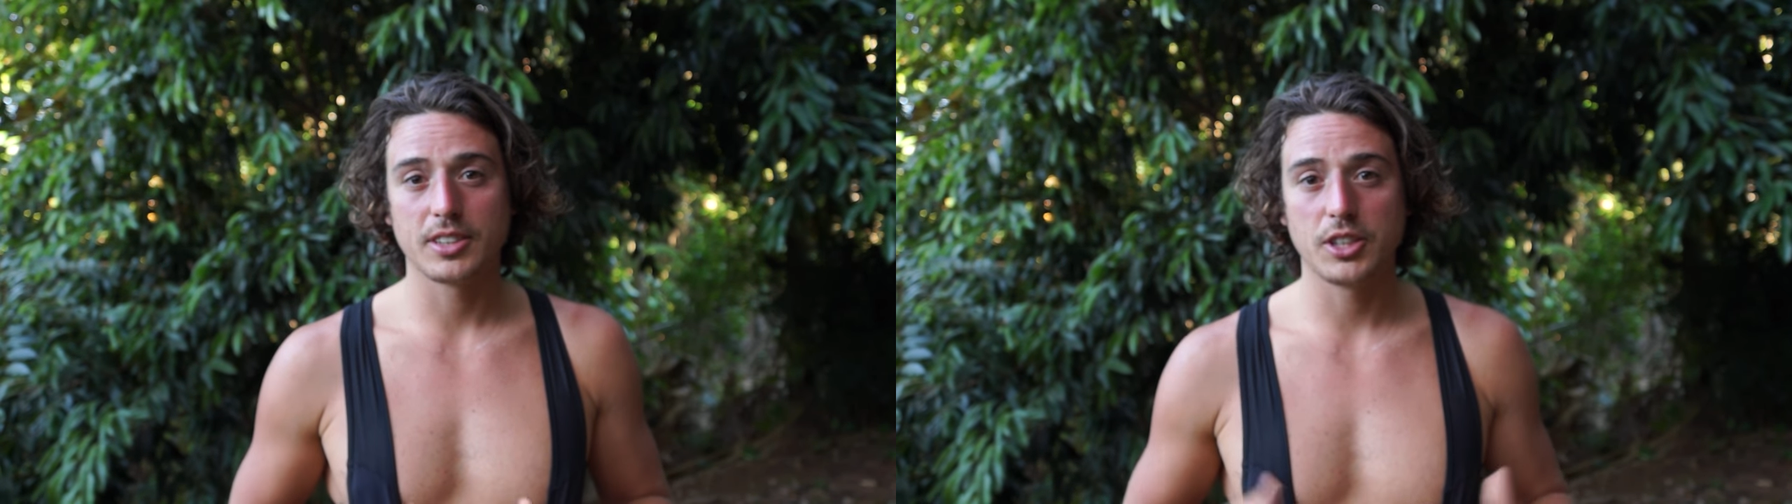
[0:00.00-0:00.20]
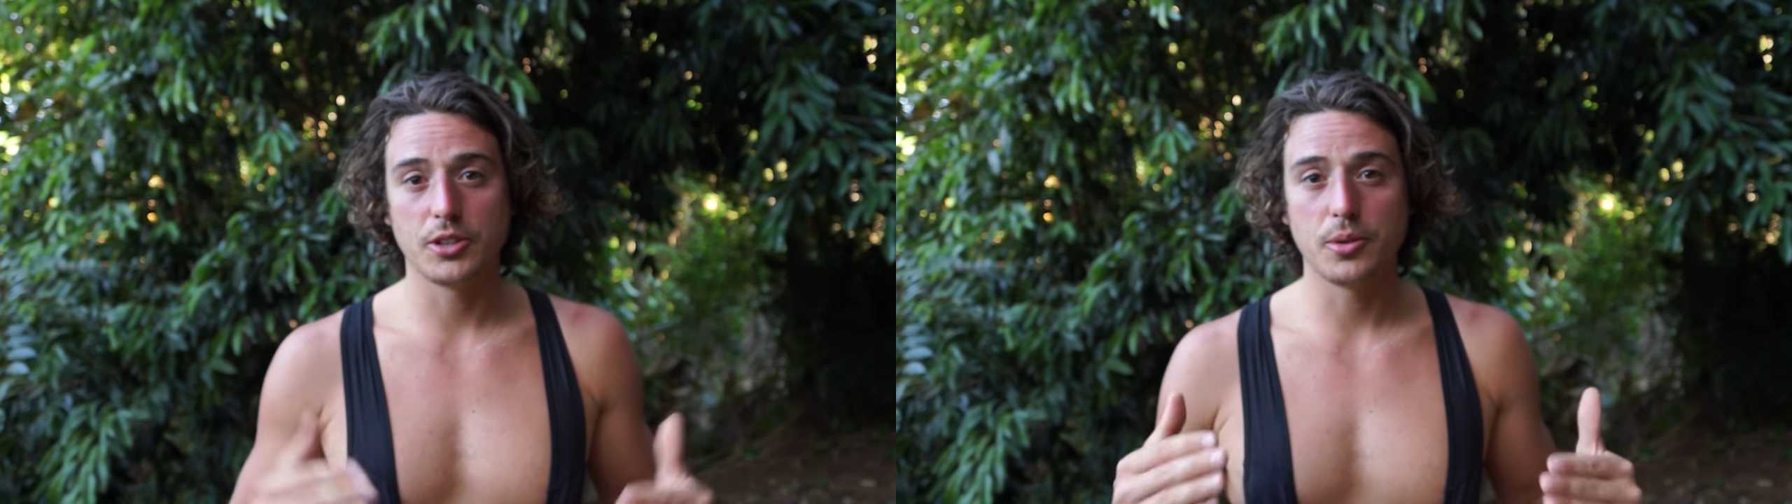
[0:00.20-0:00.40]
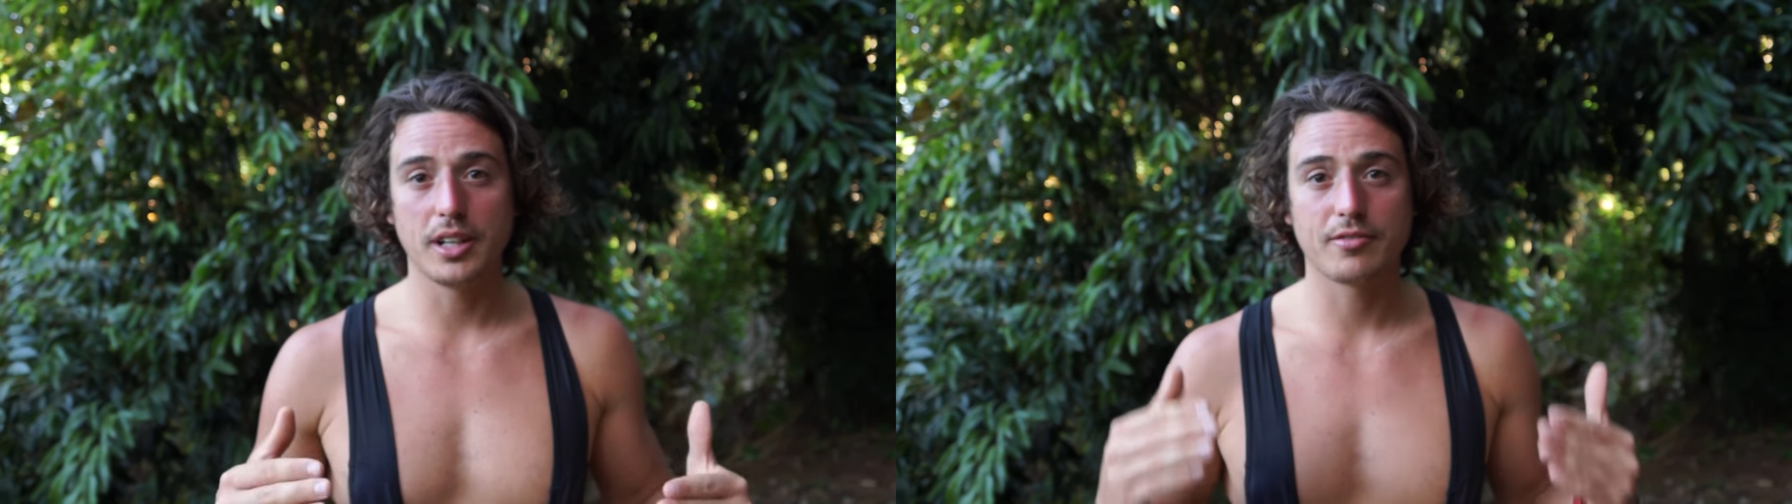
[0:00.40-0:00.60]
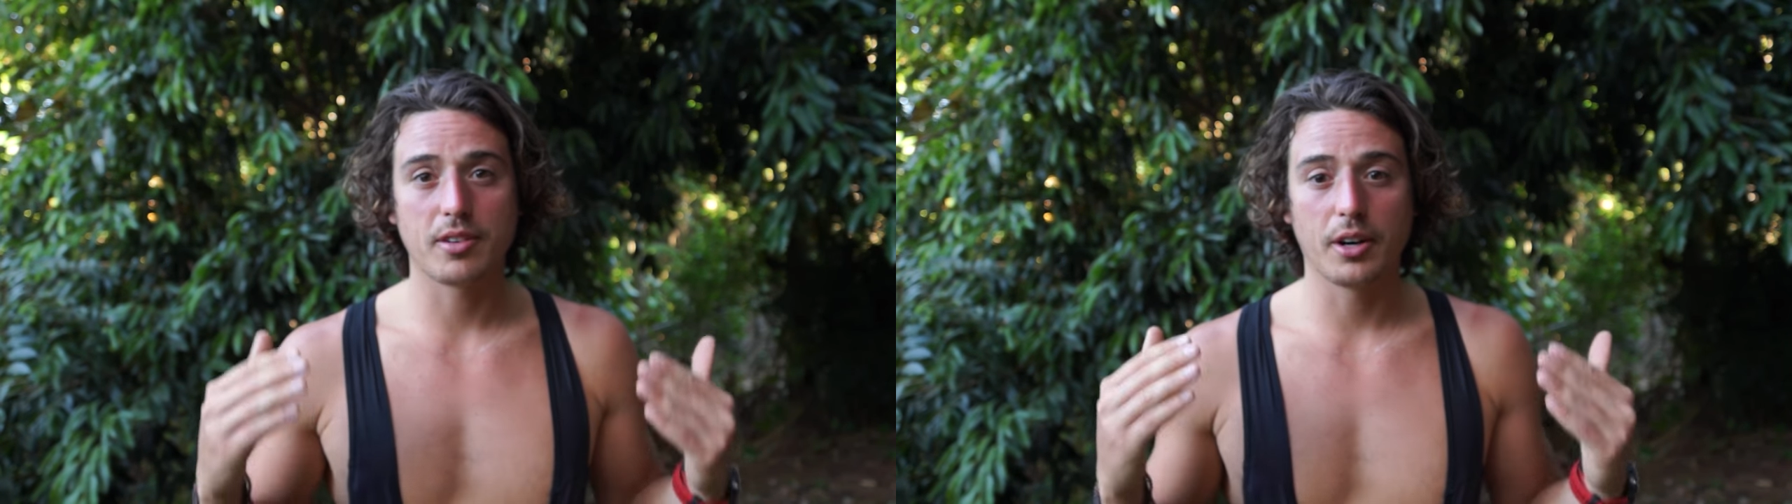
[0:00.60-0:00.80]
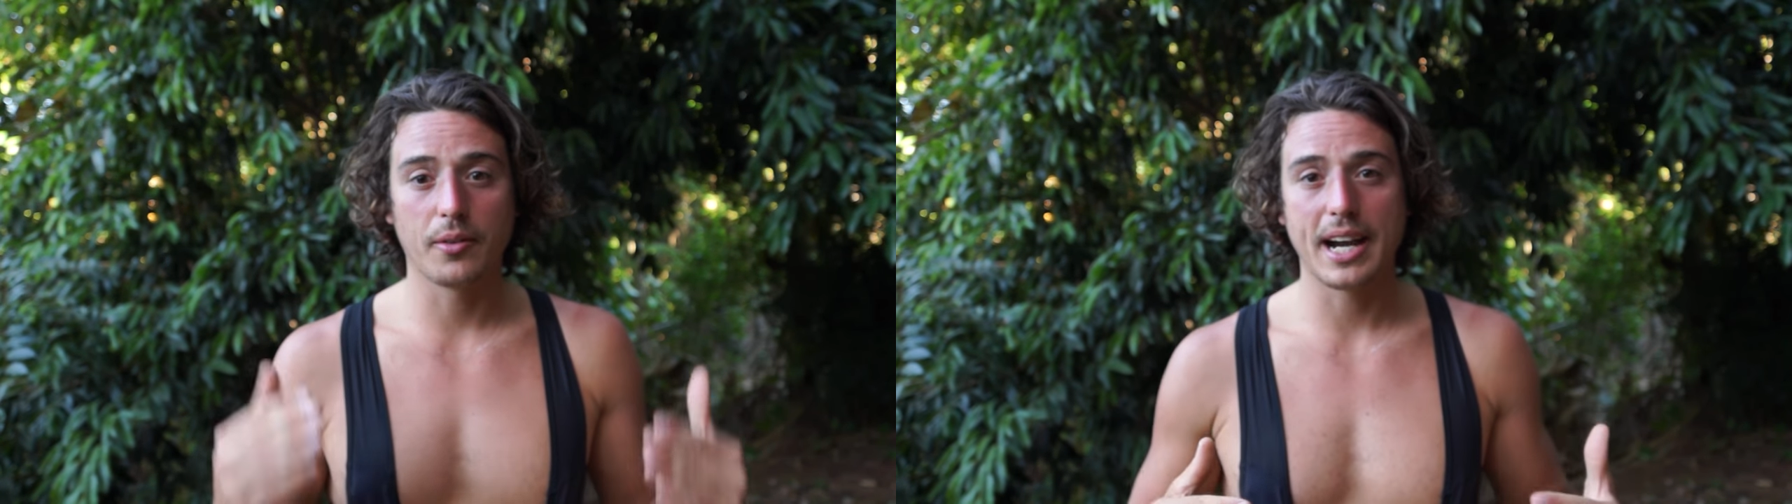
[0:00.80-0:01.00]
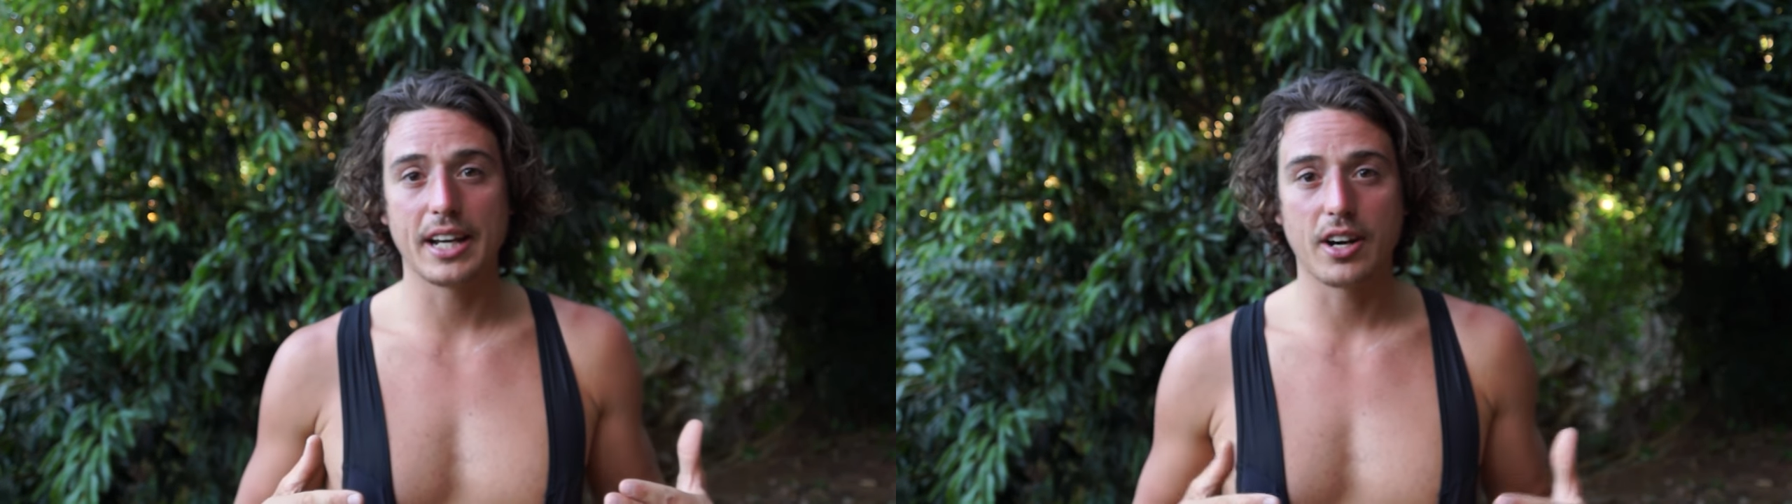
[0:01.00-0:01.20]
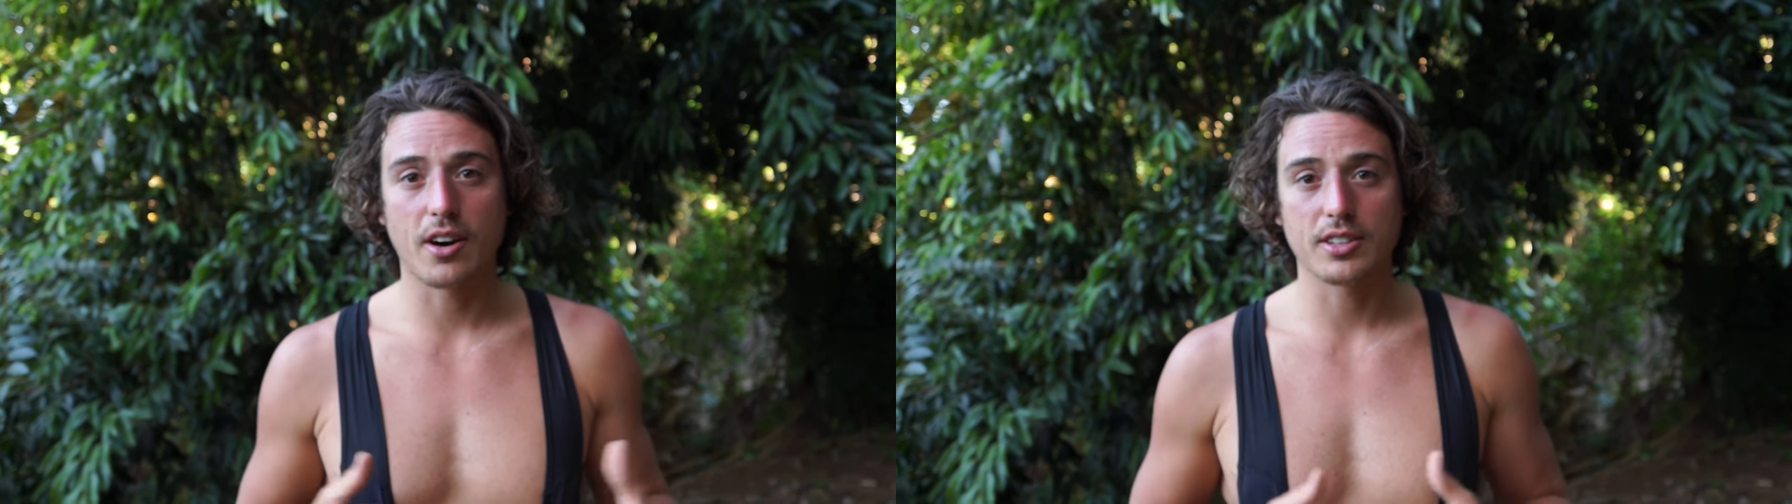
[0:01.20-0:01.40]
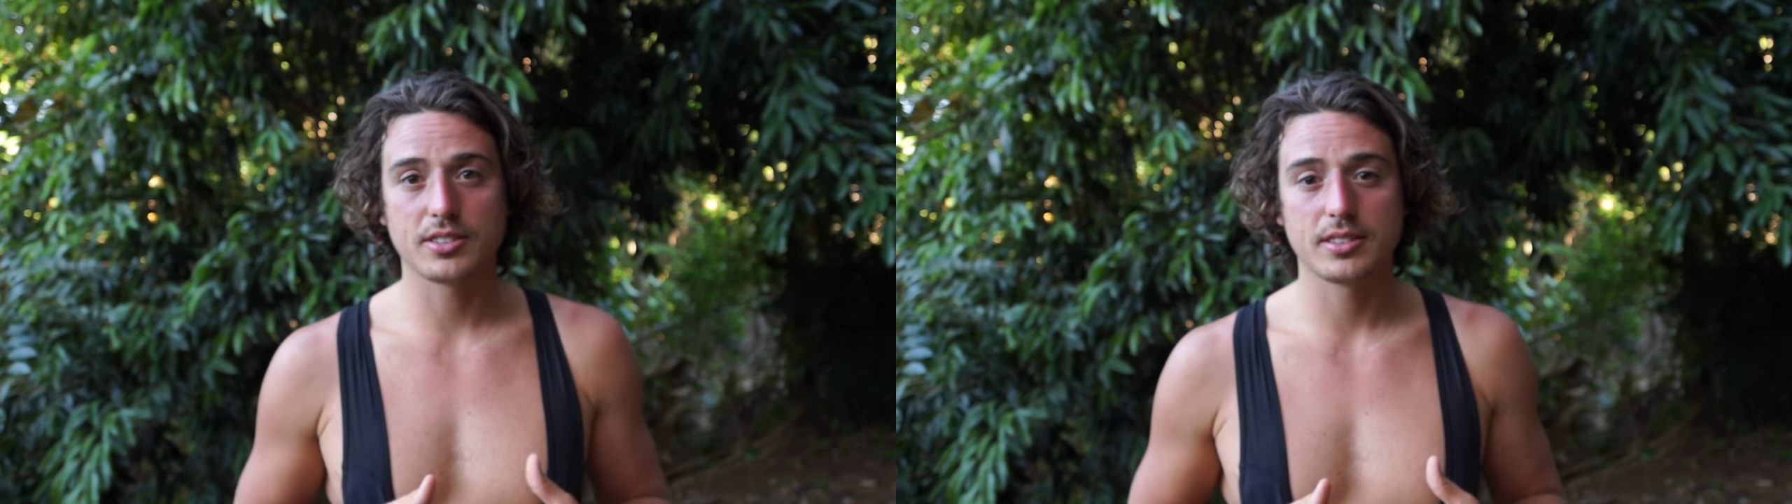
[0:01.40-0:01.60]
you're doing it for a greater
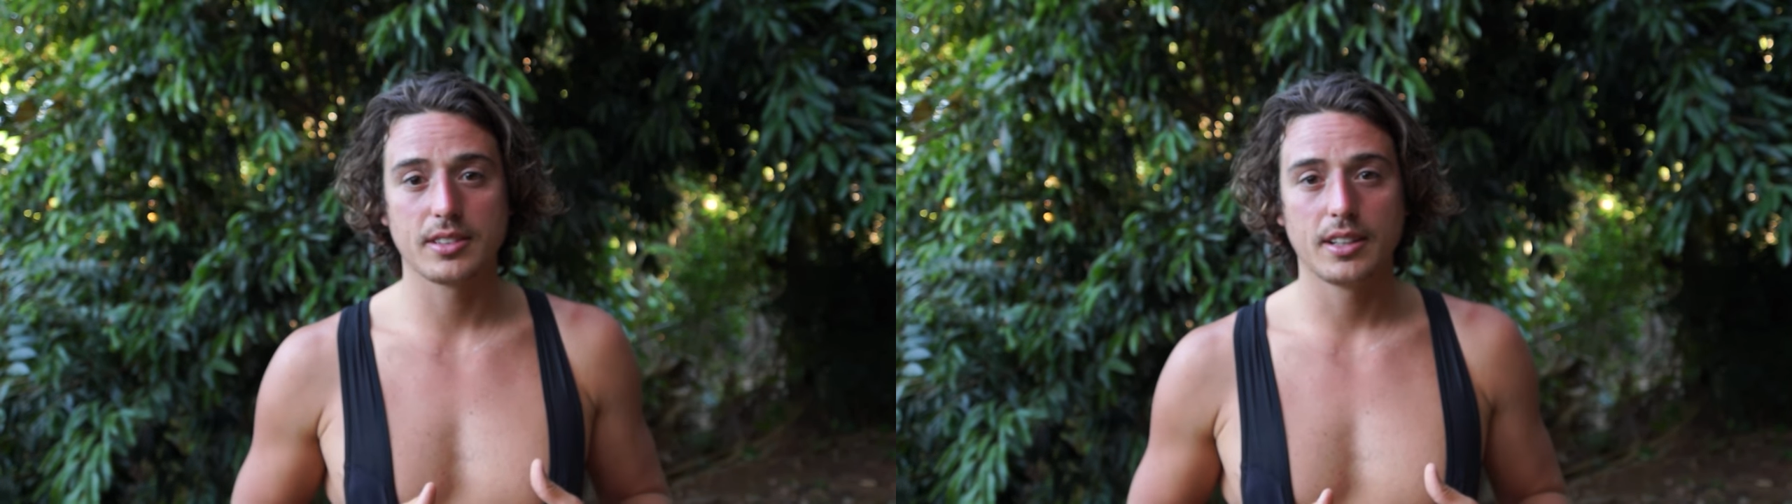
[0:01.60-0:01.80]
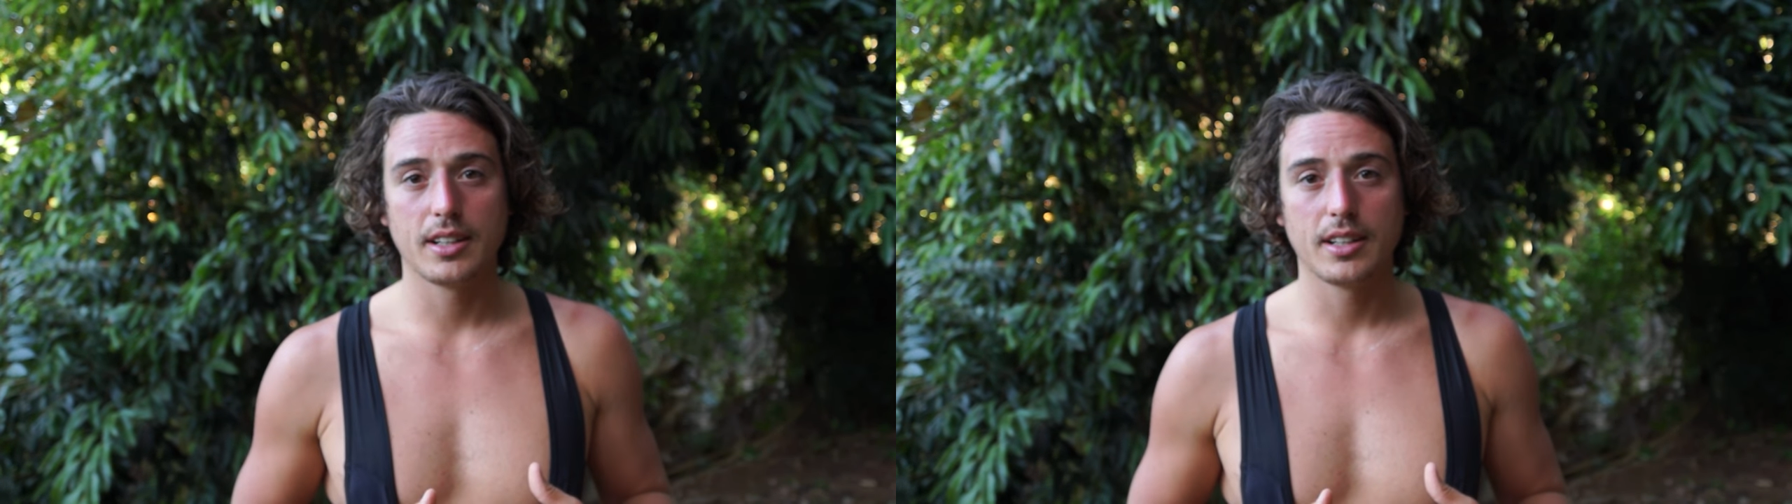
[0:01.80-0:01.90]
cause.